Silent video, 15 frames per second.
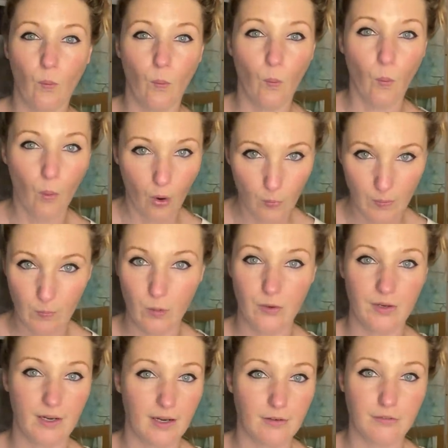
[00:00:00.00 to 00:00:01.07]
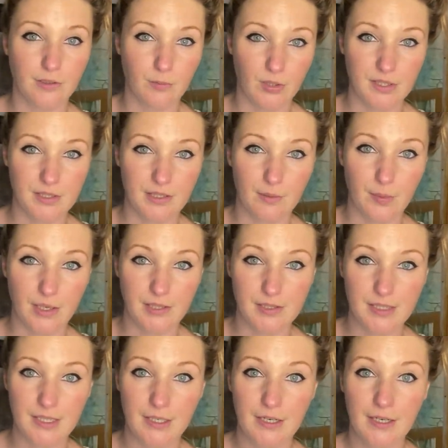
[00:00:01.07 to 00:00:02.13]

what we want out of the brassica beds.